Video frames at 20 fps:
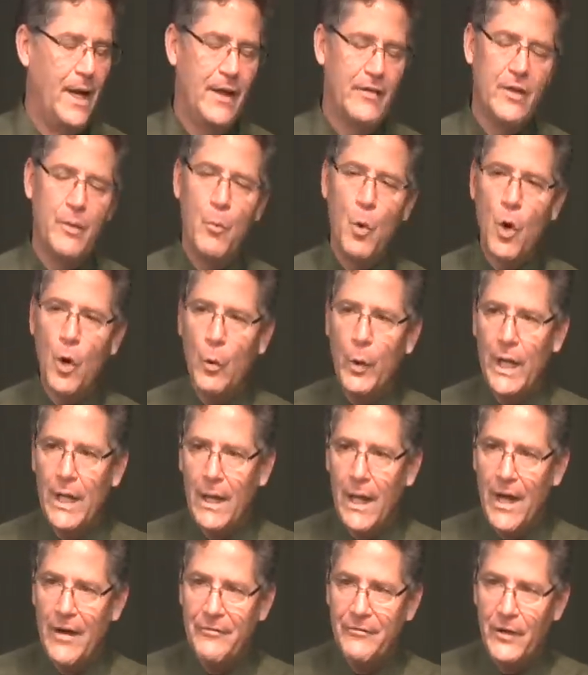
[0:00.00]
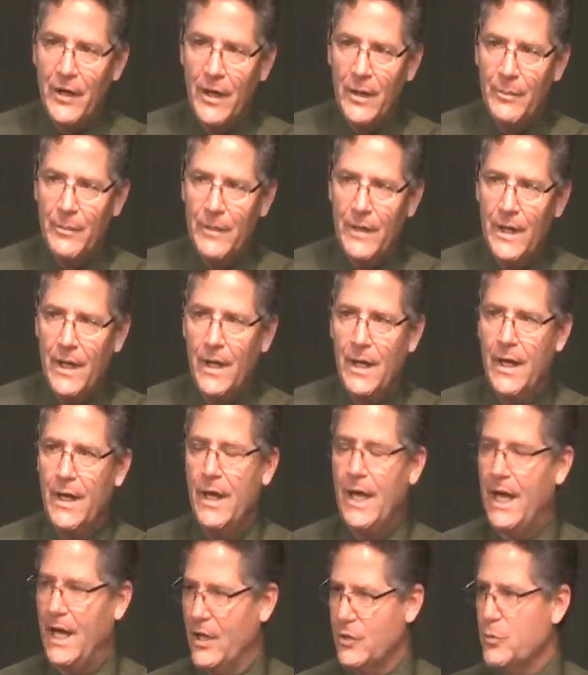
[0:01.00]
The more we love Him,
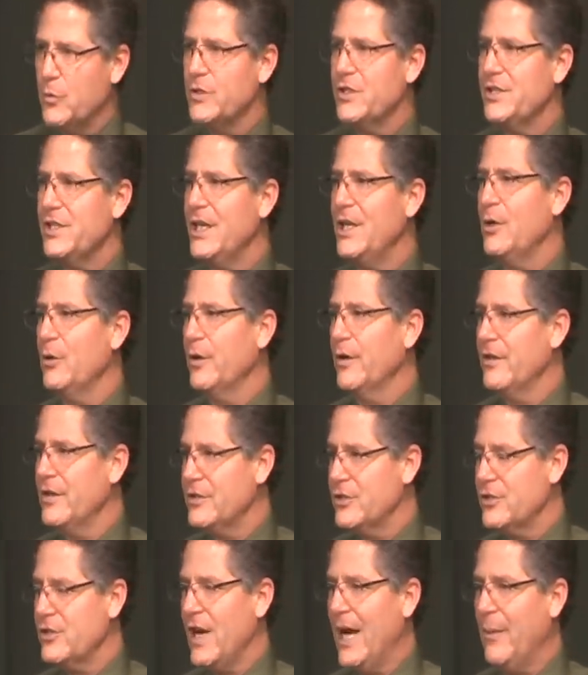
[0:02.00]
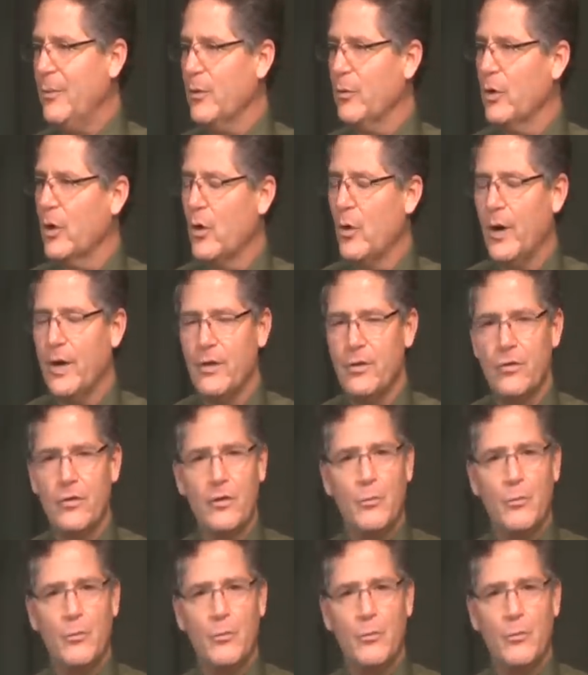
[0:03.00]
and as we'll see here in this chapter we're going through,